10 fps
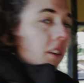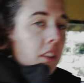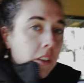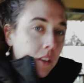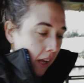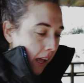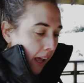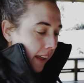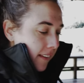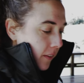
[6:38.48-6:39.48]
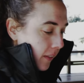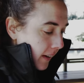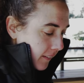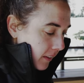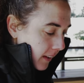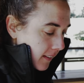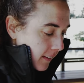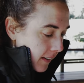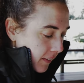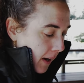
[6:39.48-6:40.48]
too. And so then I realized
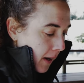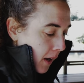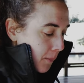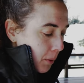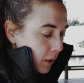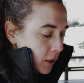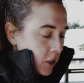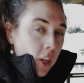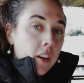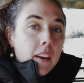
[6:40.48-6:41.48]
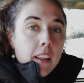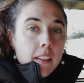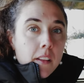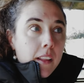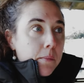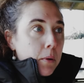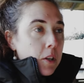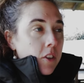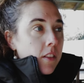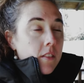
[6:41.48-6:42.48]
that if I push and get, like
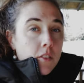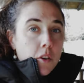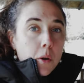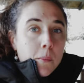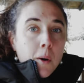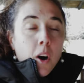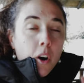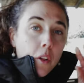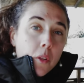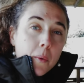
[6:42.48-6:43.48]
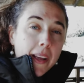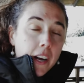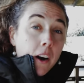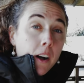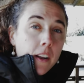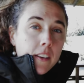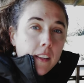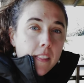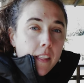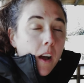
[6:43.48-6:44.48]
push the zoom all the way on
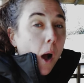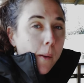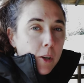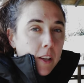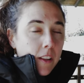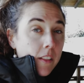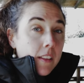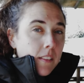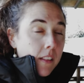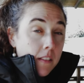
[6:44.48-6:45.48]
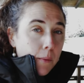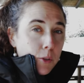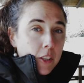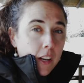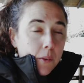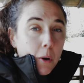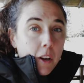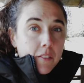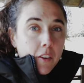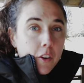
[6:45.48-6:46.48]
to the object or like the subject that I
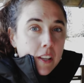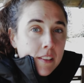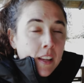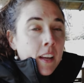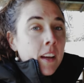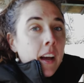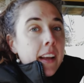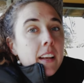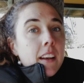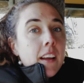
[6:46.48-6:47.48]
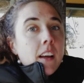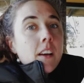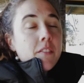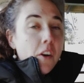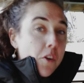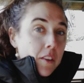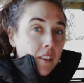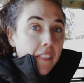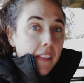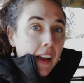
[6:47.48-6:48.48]
want in focus, I can focus
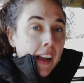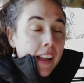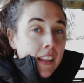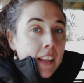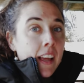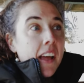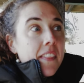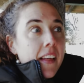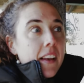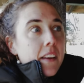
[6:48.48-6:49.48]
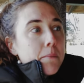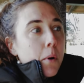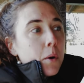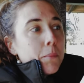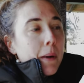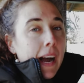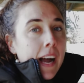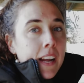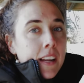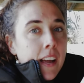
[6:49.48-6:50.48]
on that and then pull
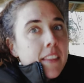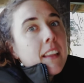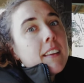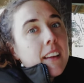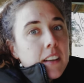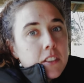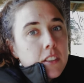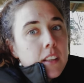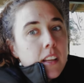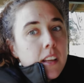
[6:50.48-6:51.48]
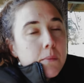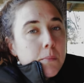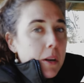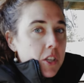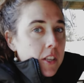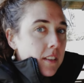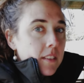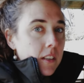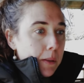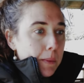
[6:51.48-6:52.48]
back and then it's actually much
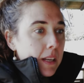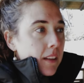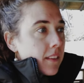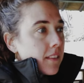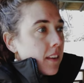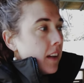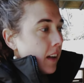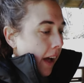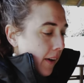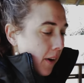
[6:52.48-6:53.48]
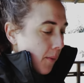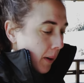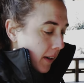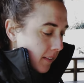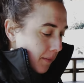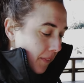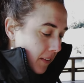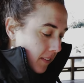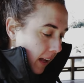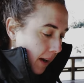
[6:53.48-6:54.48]
easier because I don't know what it is about
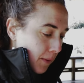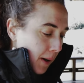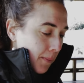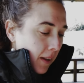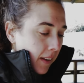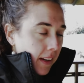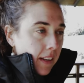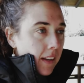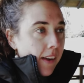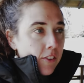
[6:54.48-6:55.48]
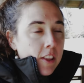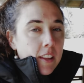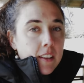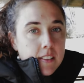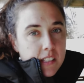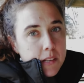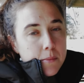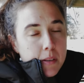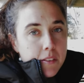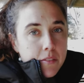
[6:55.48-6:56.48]
this camera, but like everything
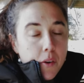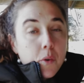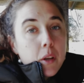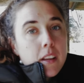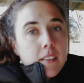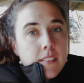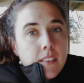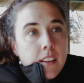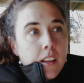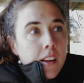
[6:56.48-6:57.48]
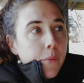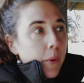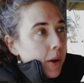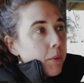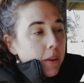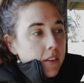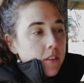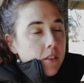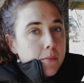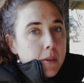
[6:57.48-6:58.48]
seemed in focus when it
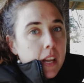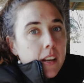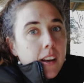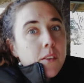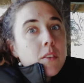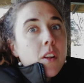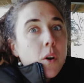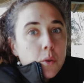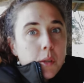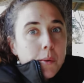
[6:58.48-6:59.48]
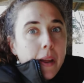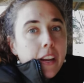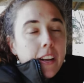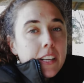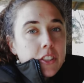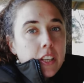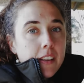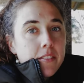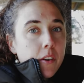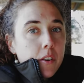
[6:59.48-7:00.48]
wasn't zoomed in and it was the only way I could actually
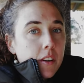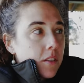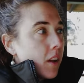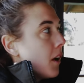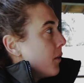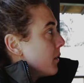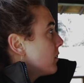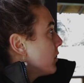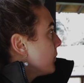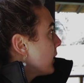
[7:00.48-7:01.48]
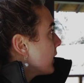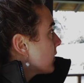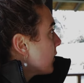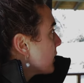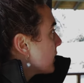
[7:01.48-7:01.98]
get focus was zooming. So